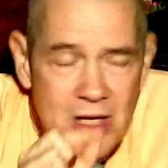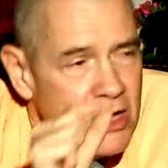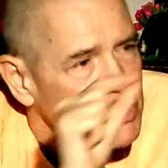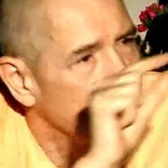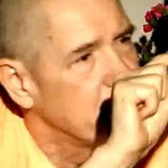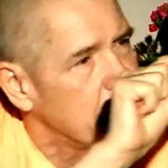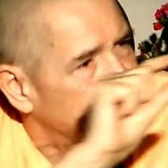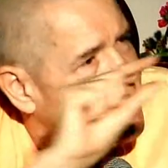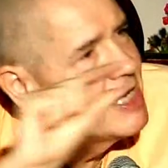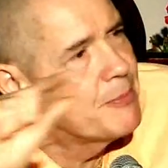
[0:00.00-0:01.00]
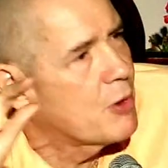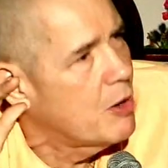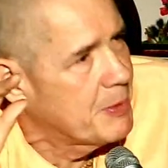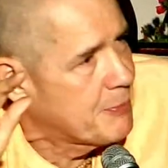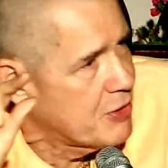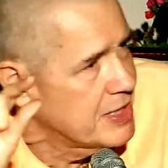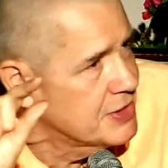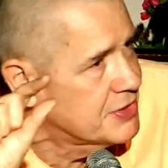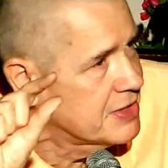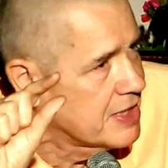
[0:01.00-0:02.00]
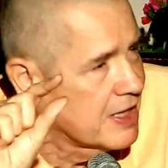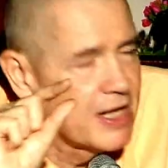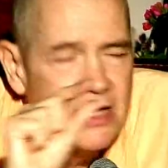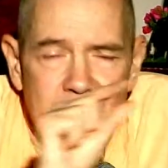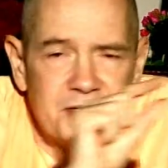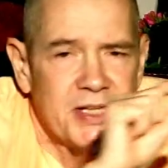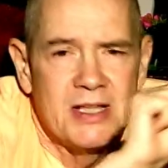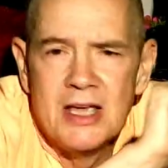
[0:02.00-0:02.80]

So in the beginning, Prabhupada praised the letter, you know, he said,